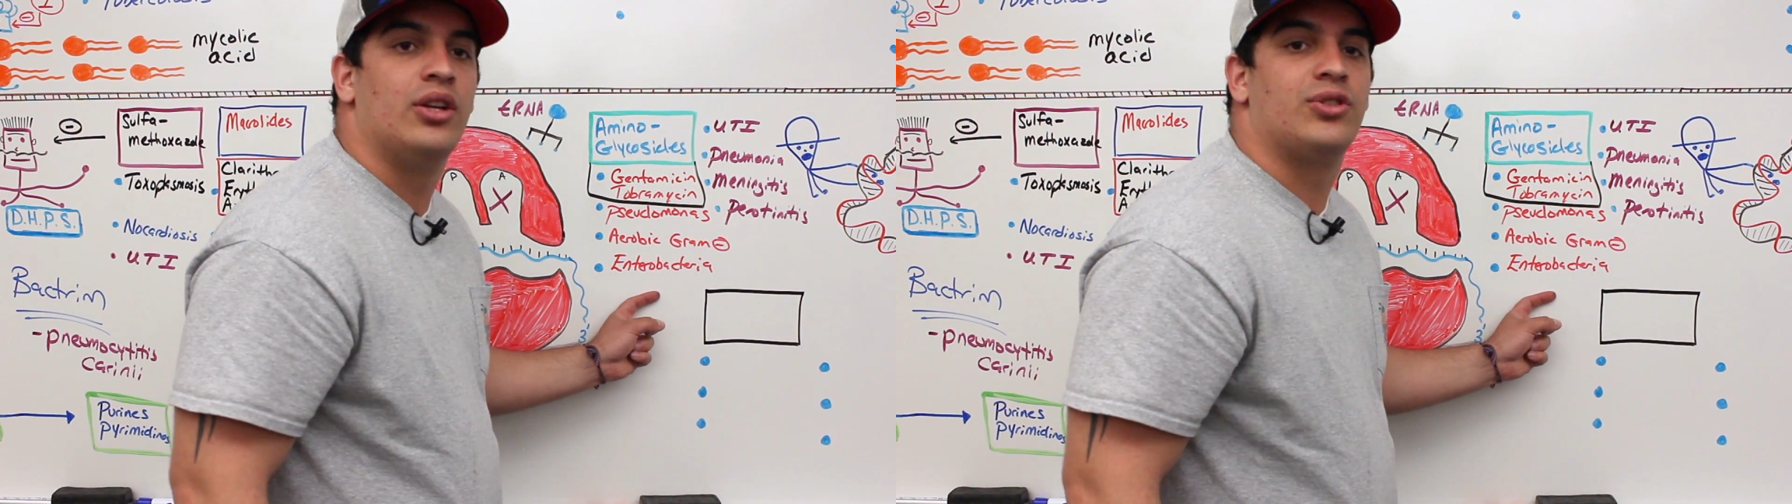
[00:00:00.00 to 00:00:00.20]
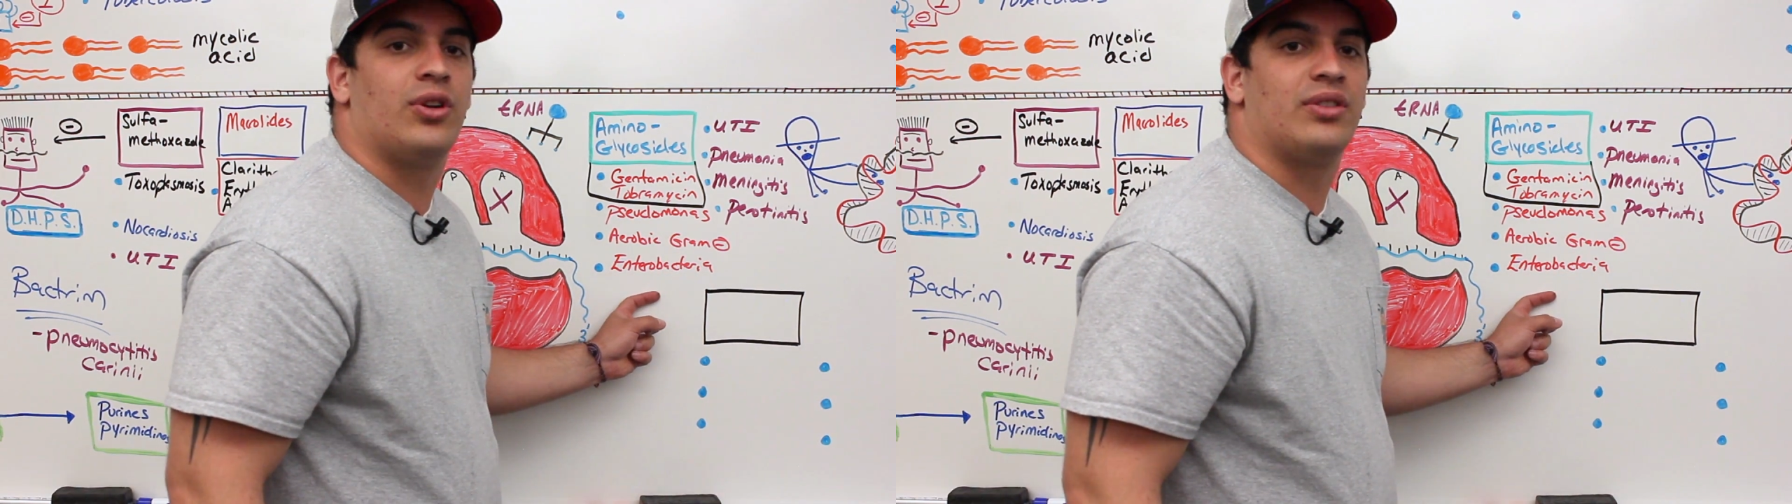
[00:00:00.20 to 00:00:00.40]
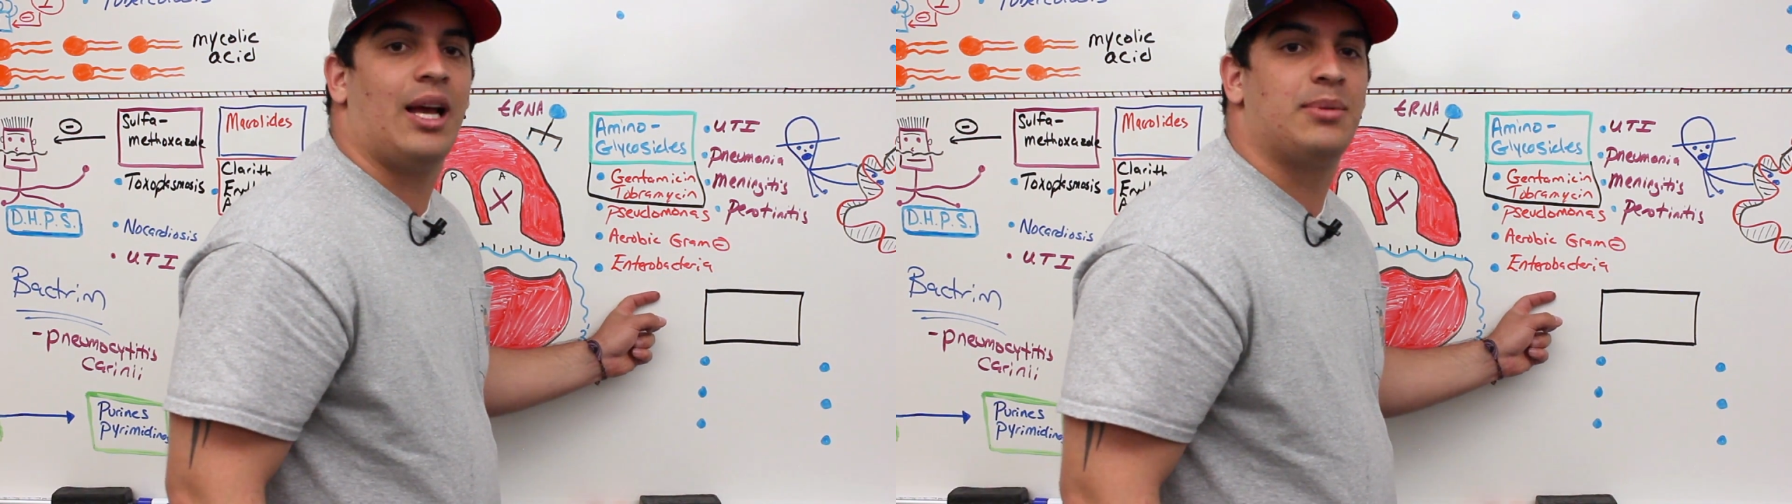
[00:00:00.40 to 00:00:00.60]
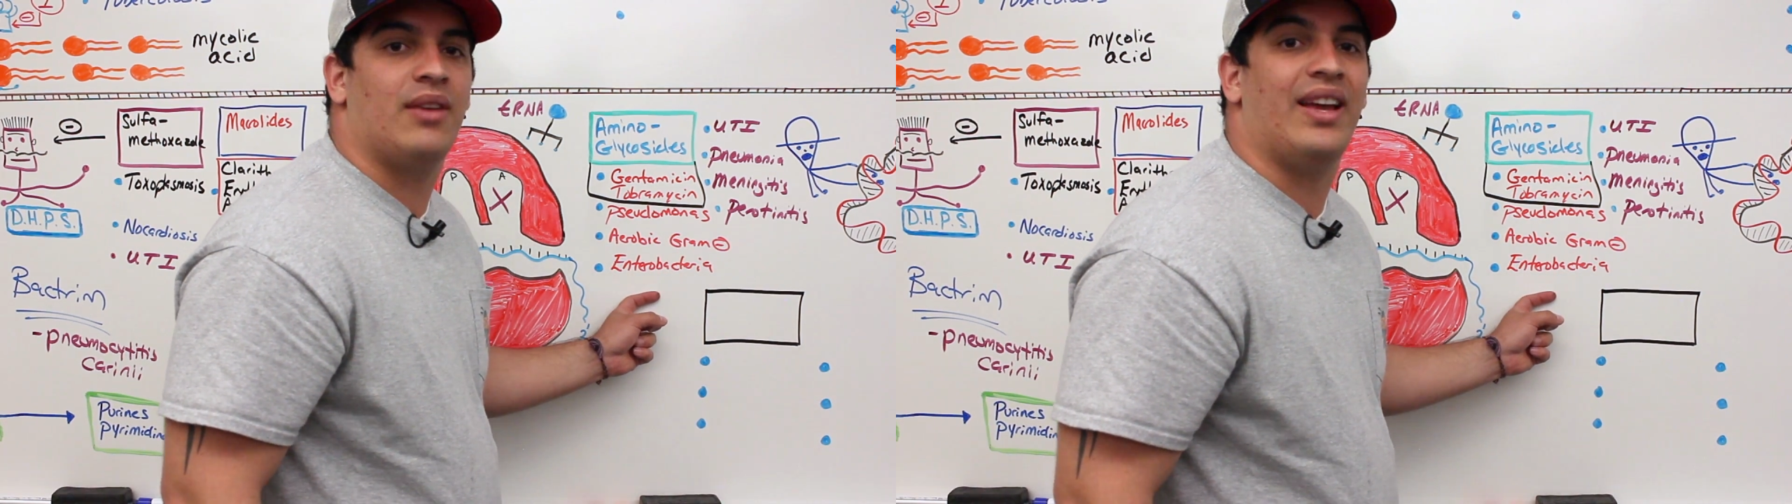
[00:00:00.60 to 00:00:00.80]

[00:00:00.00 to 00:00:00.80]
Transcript: certain types of